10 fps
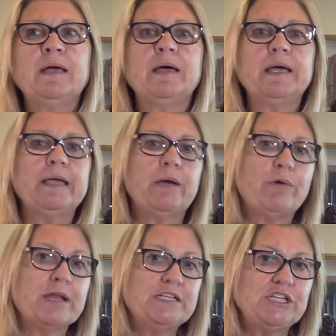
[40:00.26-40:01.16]
I
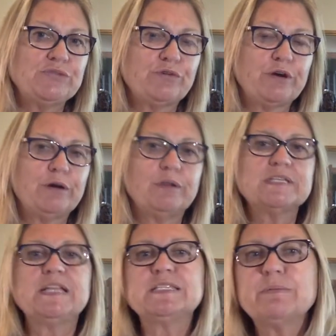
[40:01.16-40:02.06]
want to teach 4-year-olds.
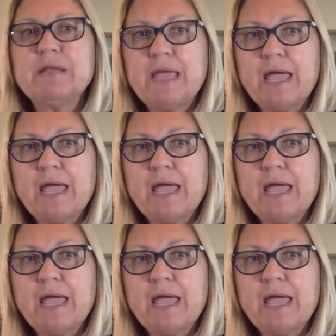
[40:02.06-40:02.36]
I had somebody